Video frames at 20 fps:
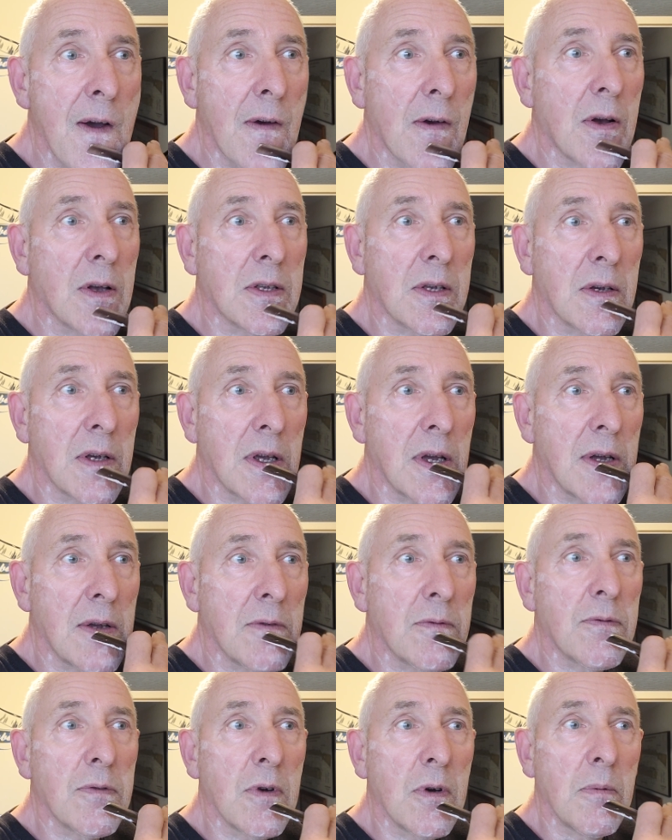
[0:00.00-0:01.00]
because I'm going
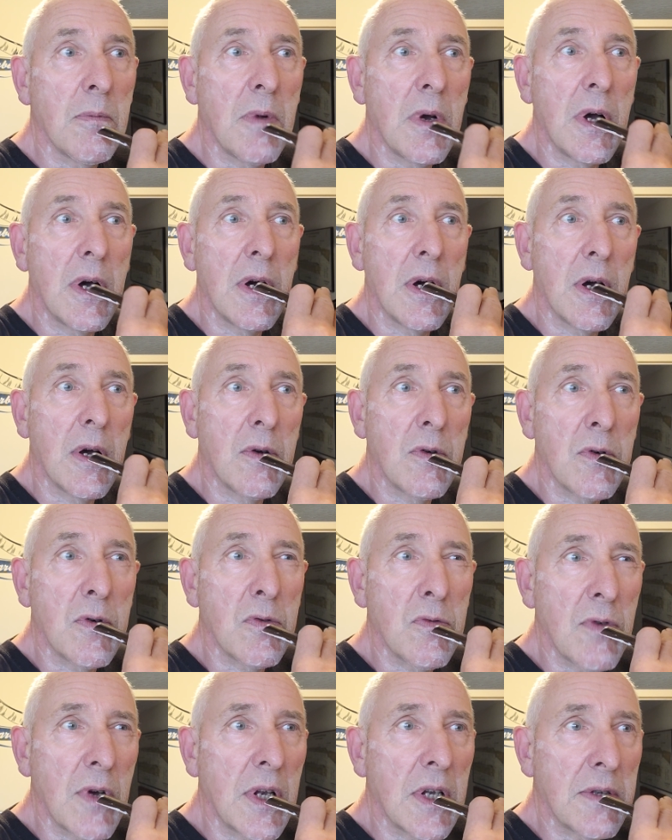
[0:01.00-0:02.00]
from a
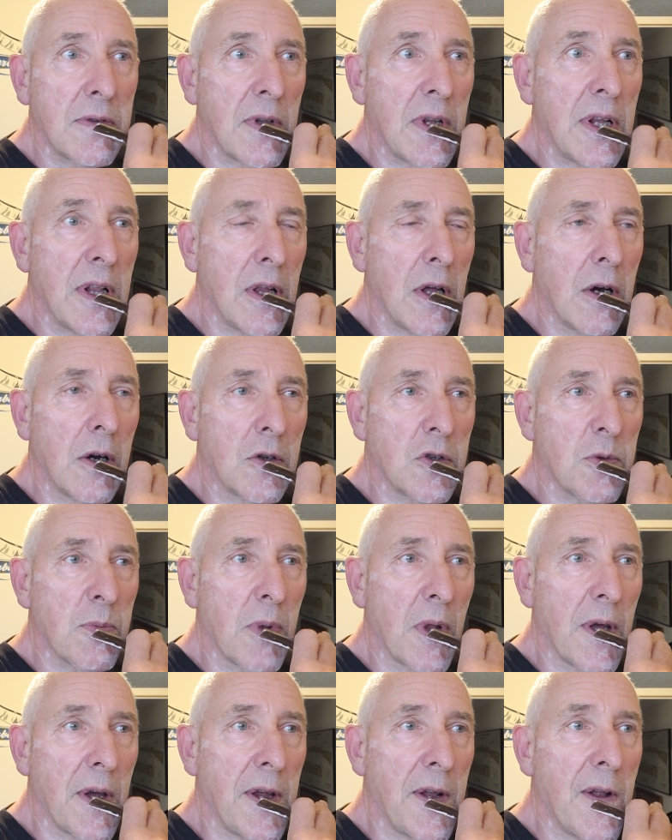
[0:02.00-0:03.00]
relatively large
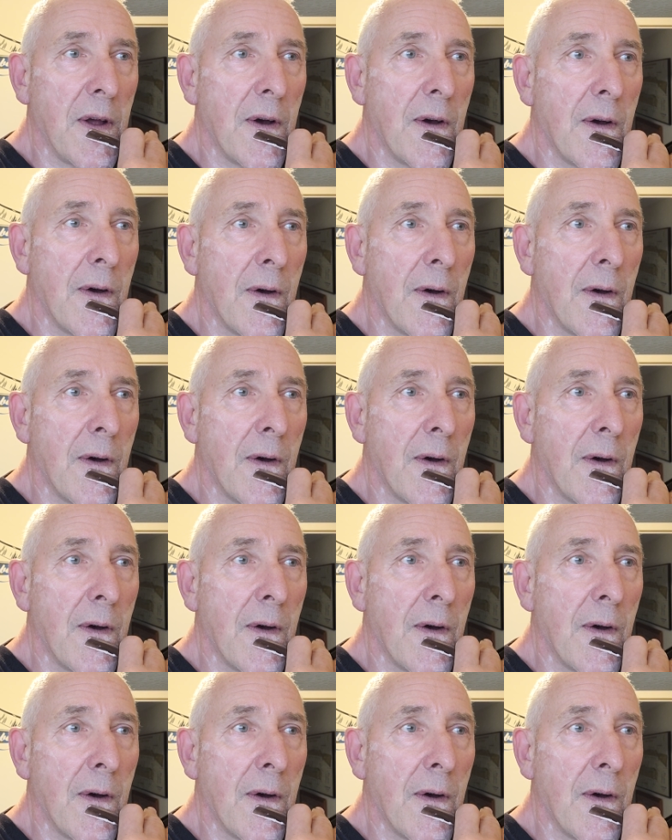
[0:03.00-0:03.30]
blade